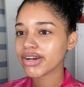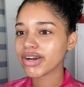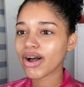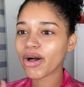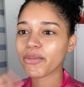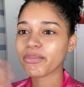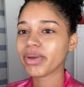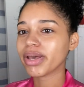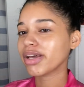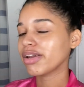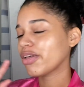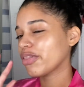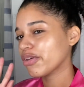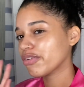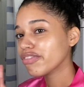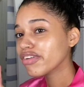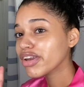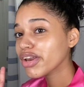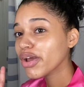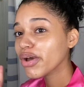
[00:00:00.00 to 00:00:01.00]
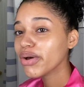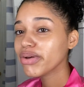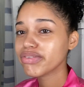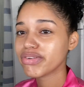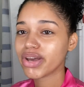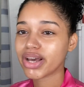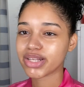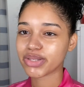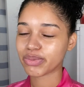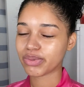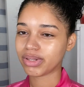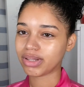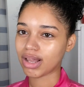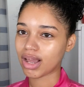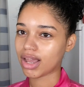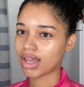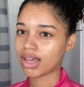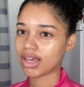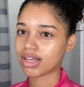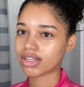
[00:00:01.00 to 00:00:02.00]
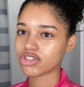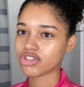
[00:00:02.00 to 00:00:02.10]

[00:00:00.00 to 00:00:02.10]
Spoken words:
I'll make another video if you guys would like,